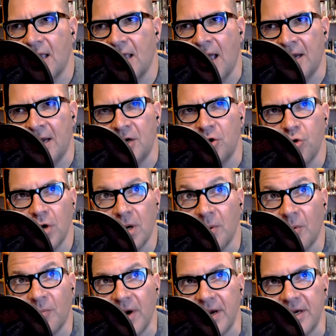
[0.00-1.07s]
at
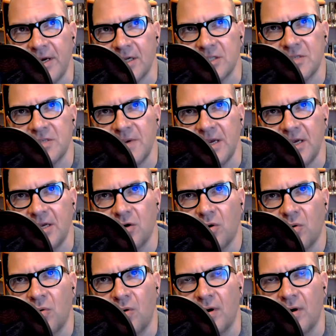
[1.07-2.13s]
incredible breakneck speed
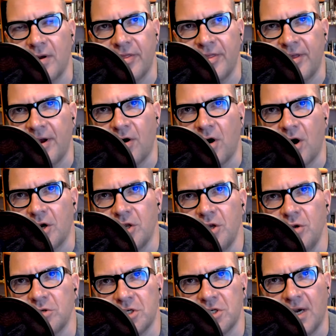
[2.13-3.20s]
or there are
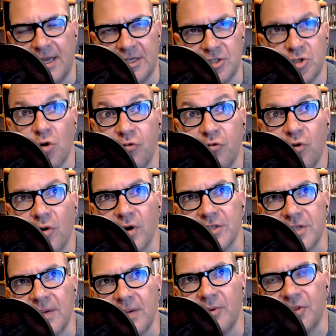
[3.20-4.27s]
huge delays. So, for
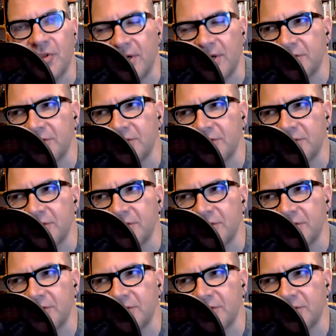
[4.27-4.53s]
example, the